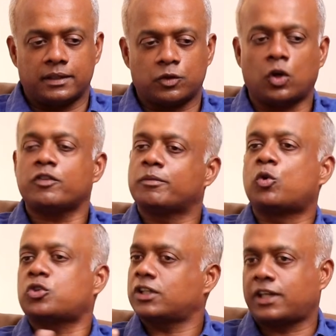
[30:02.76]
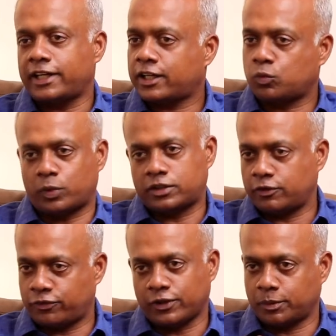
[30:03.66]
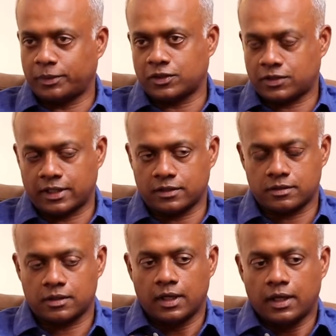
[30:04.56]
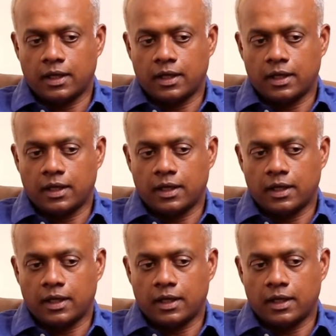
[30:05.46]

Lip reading: there was a lot of emotional connect with the film in the sense.